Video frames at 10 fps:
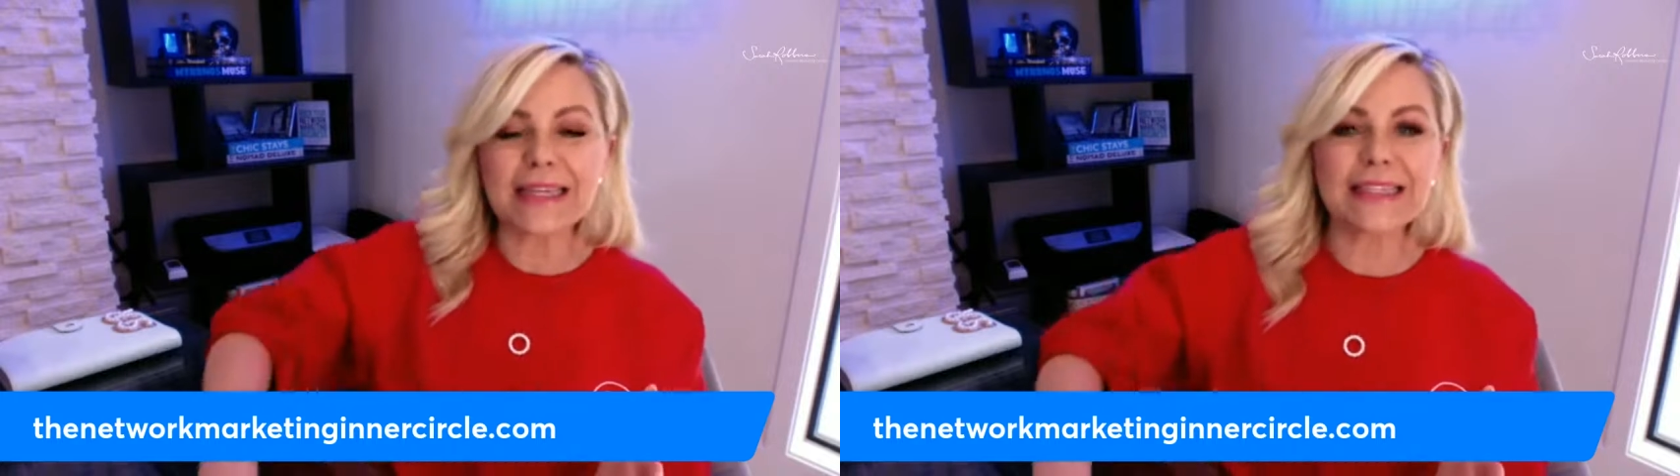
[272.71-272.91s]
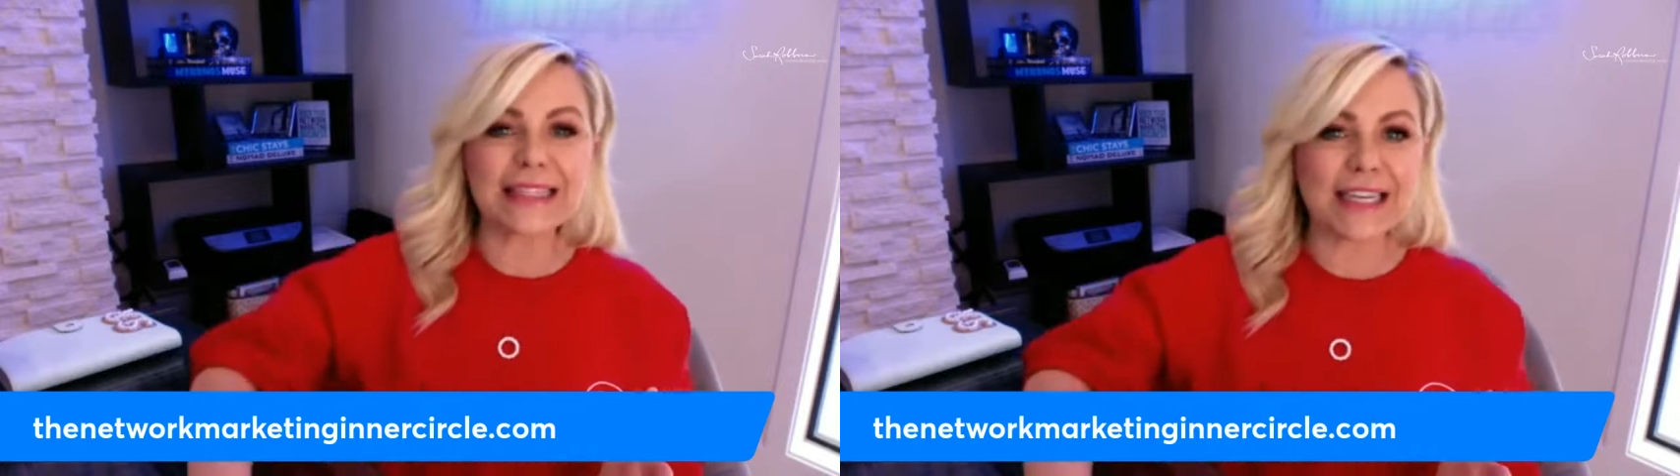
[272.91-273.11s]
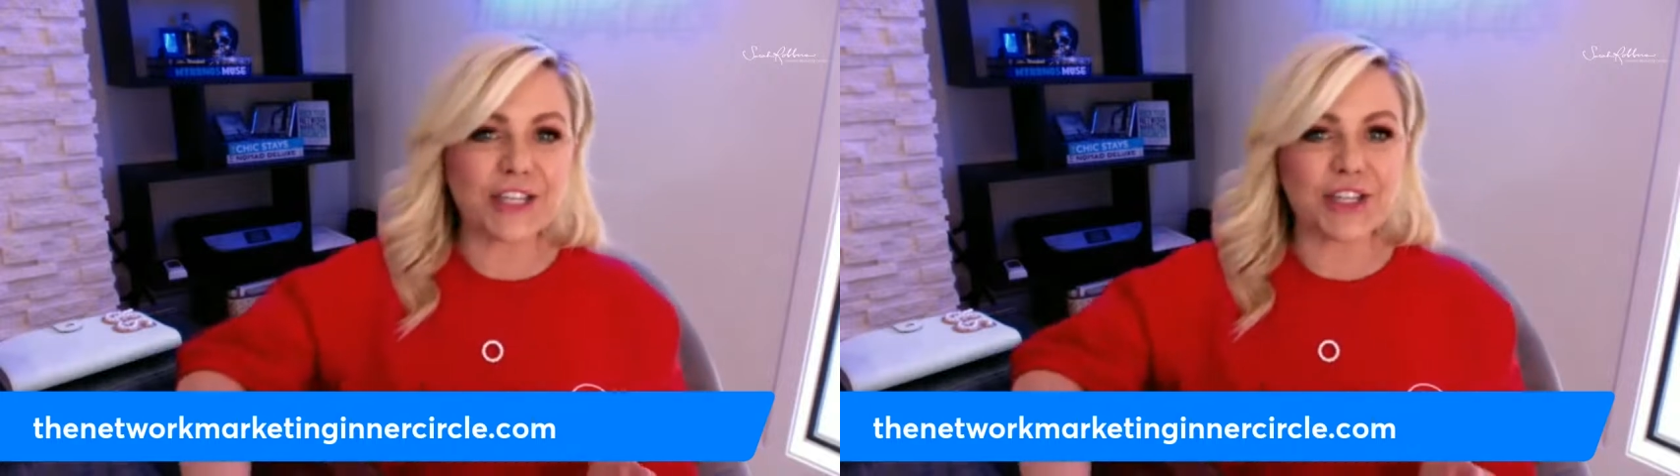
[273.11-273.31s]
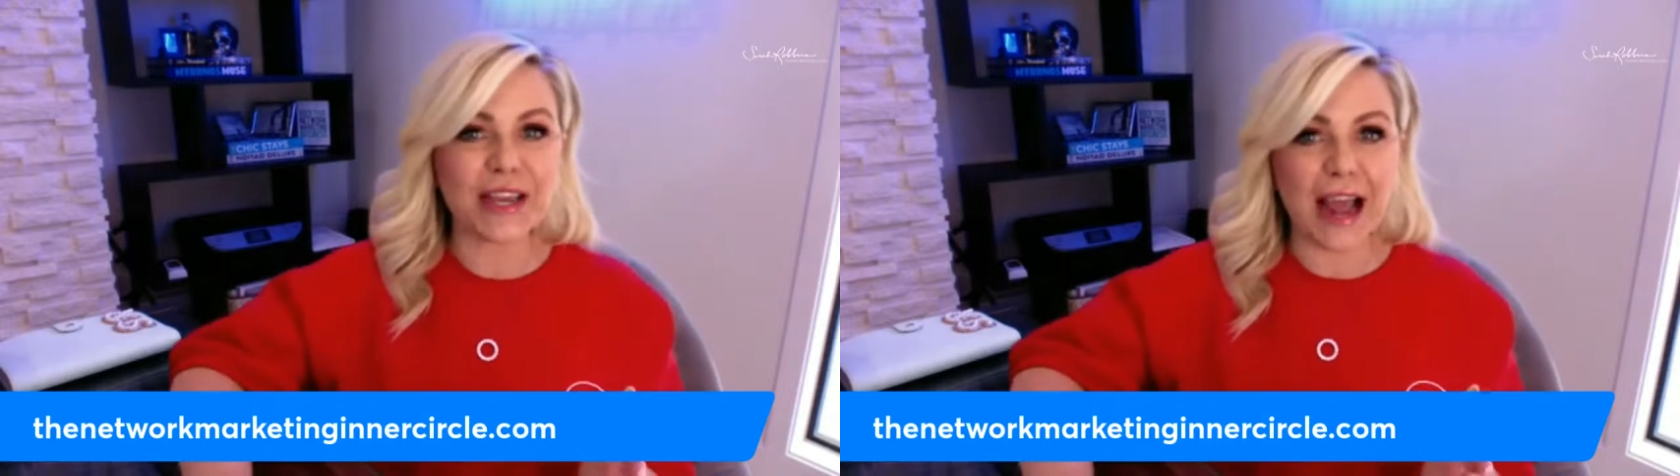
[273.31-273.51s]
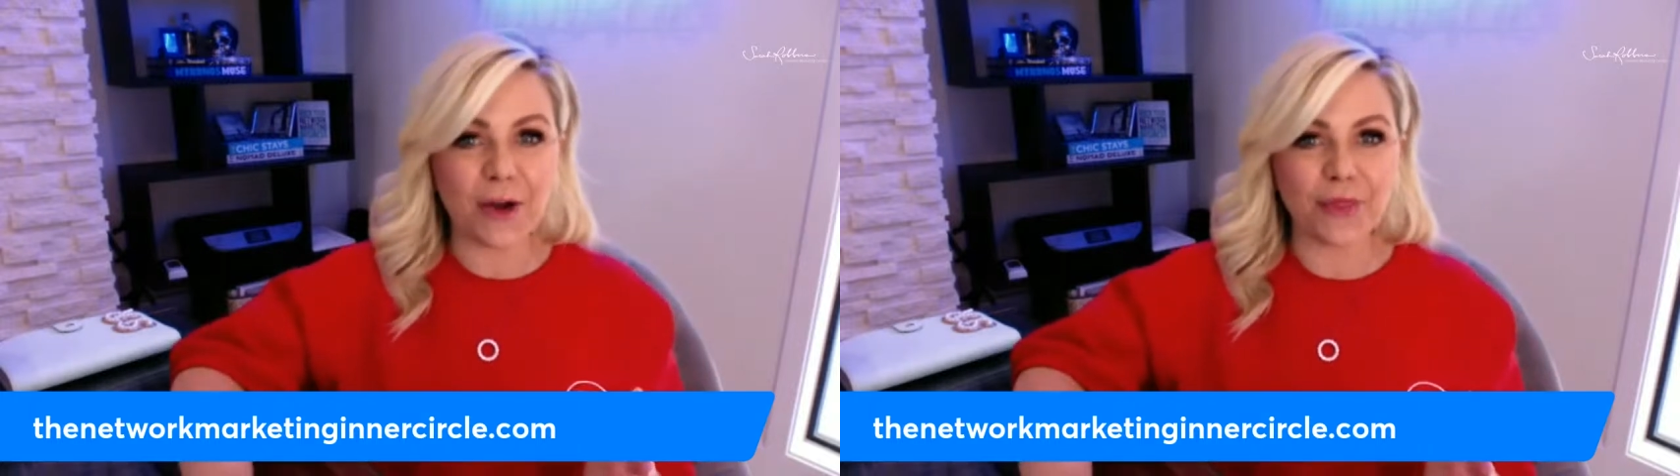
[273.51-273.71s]
is
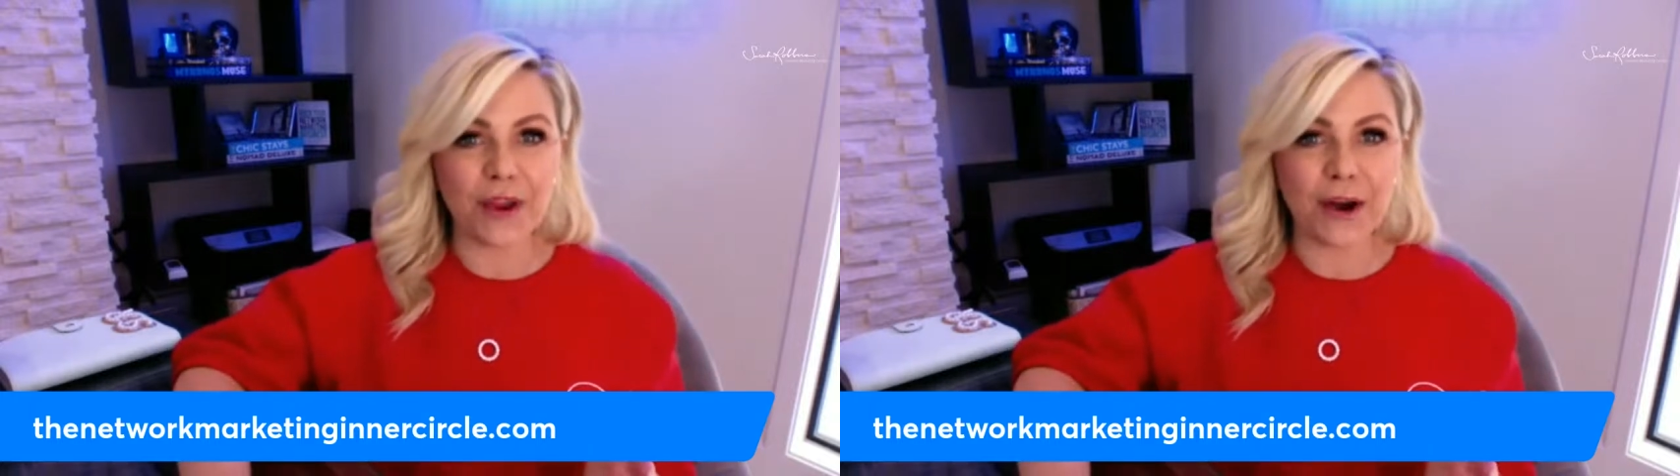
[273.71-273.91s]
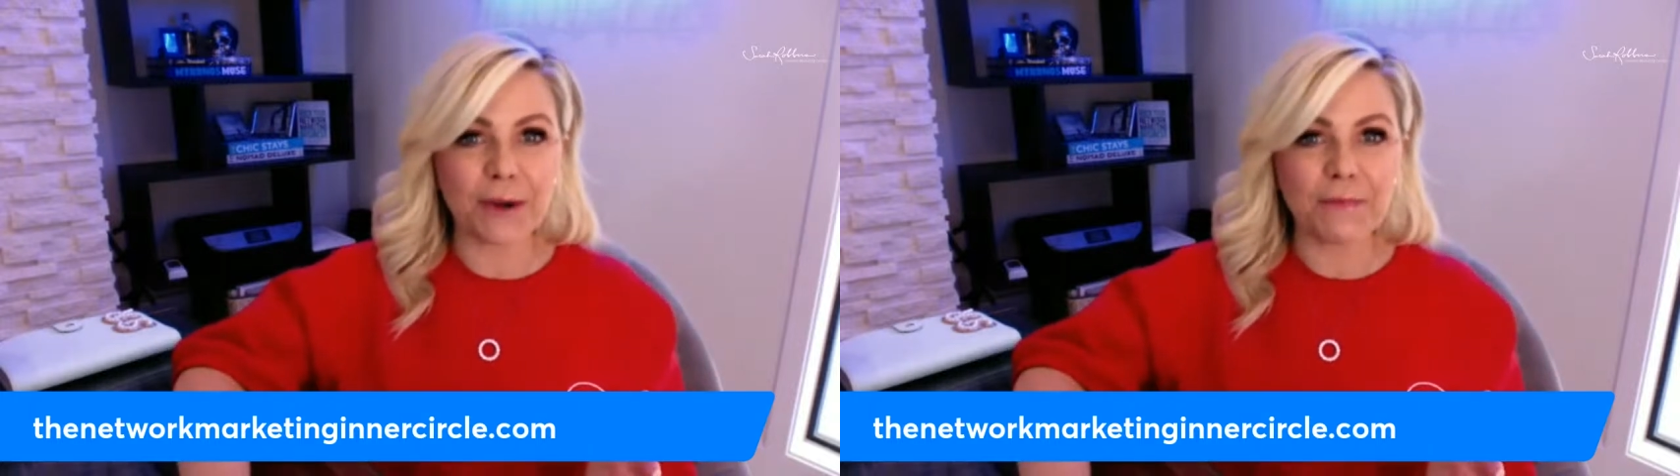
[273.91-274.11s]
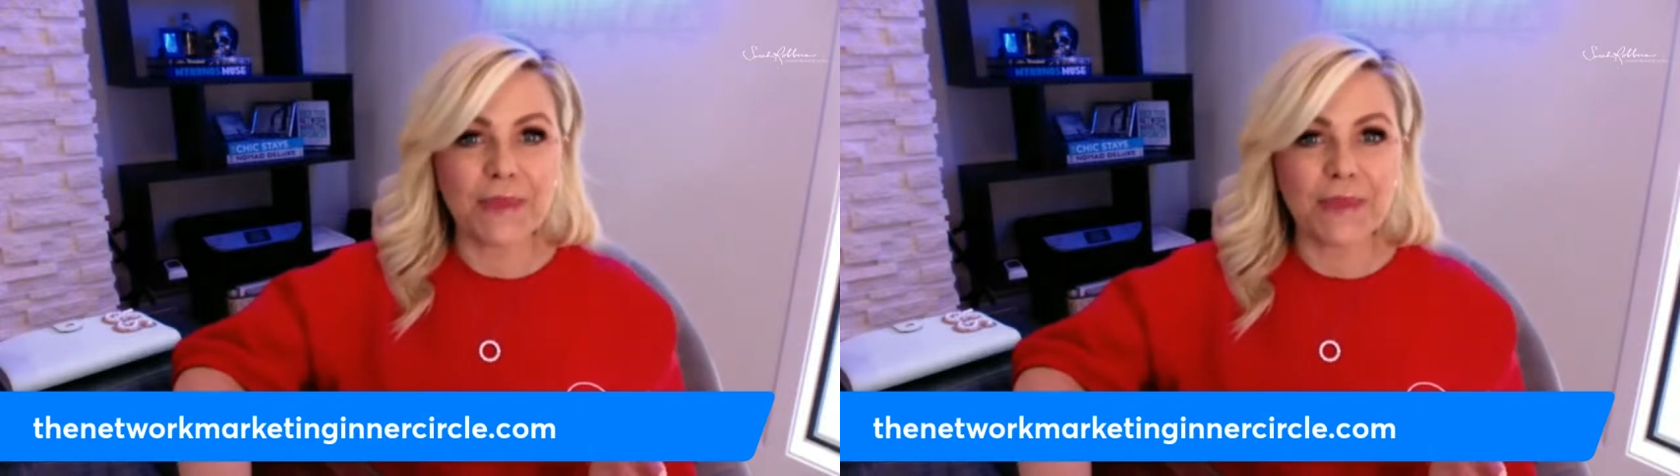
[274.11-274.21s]
teaching out there.